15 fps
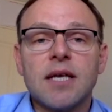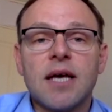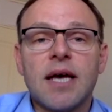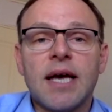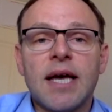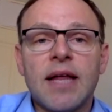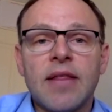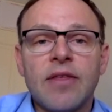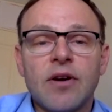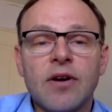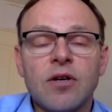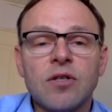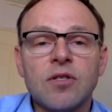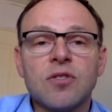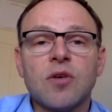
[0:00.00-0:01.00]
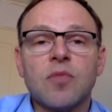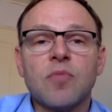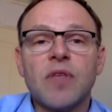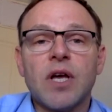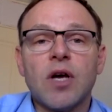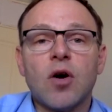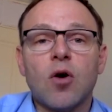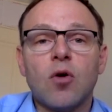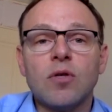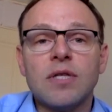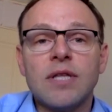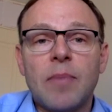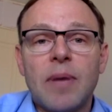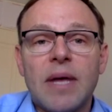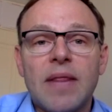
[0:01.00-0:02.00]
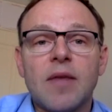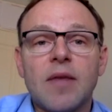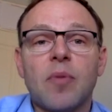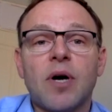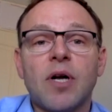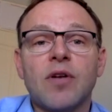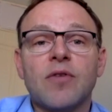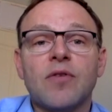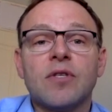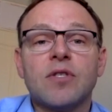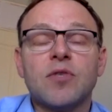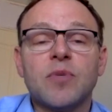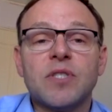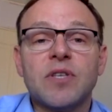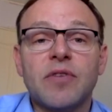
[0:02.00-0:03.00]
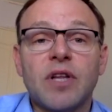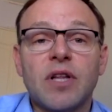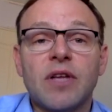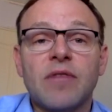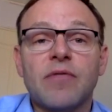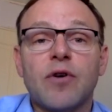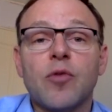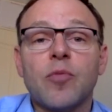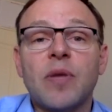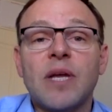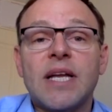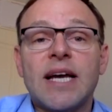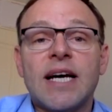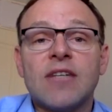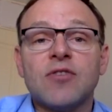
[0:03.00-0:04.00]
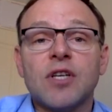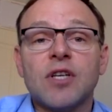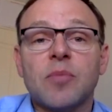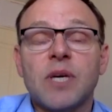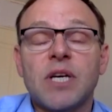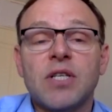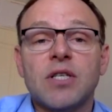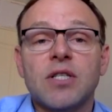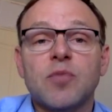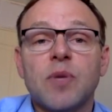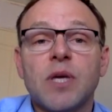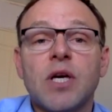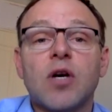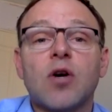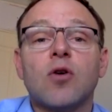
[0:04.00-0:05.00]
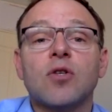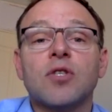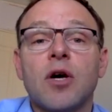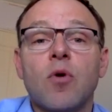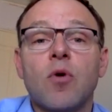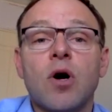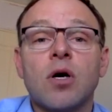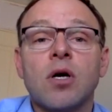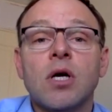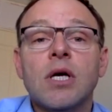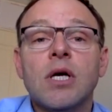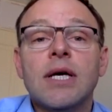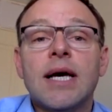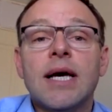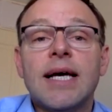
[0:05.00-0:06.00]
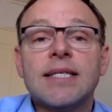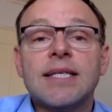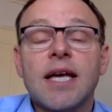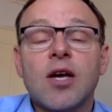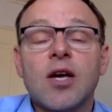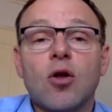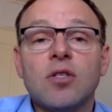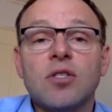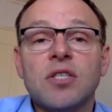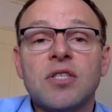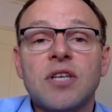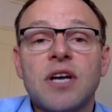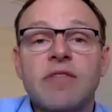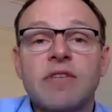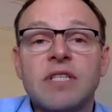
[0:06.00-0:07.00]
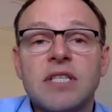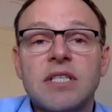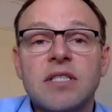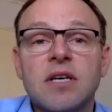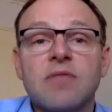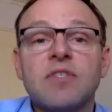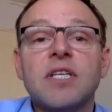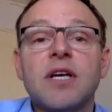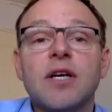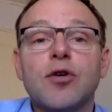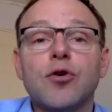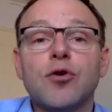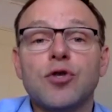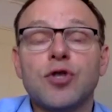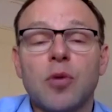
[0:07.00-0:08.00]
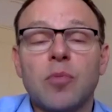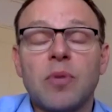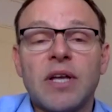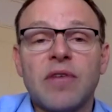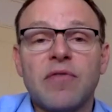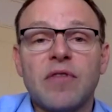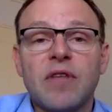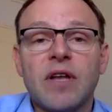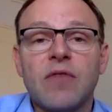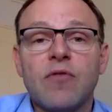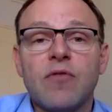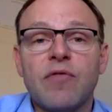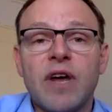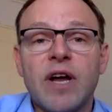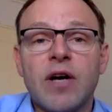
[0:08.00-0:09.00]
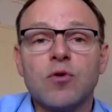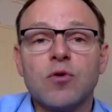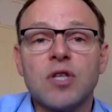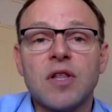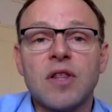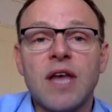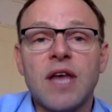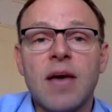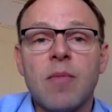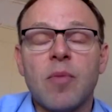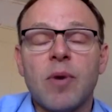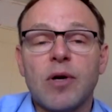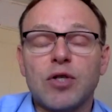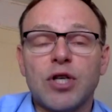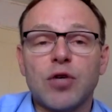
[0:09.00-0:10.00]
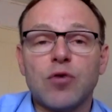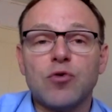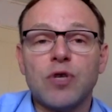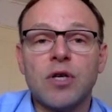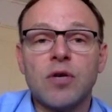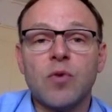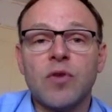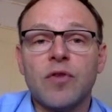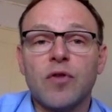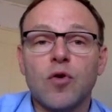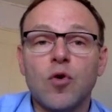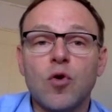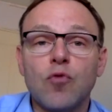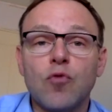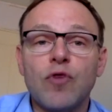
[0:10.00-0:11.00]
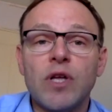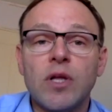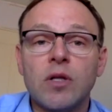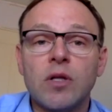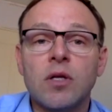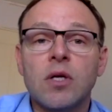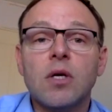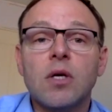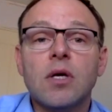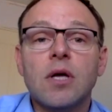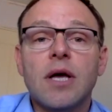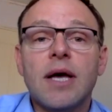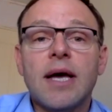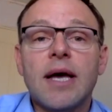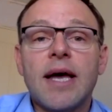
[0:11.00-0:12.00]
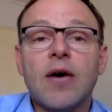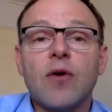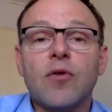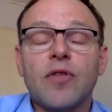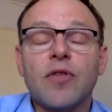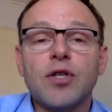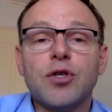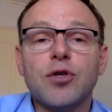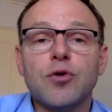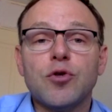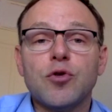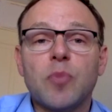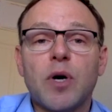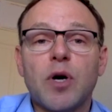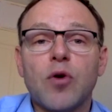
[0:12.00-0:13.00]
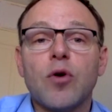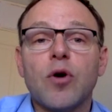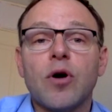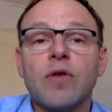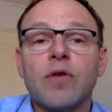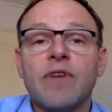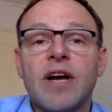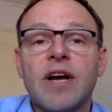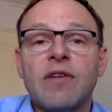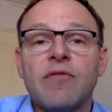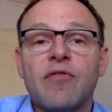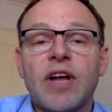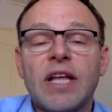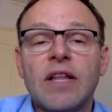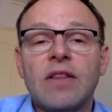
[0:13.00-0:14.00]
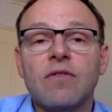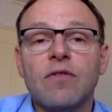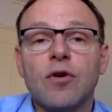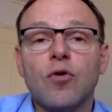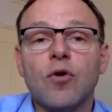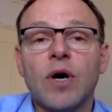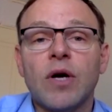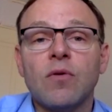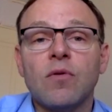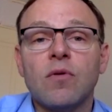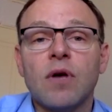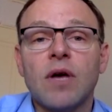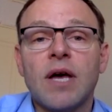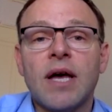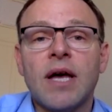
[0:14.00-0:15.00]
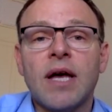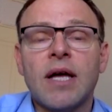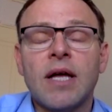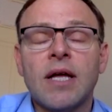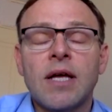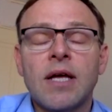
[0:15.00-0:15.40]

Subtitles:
There's something called Nip It in the Bud, specifically for paediatric patients, because our psychology services have seen a huge uplift in referrals to them about children with no real health issues, but who are very frightened to go out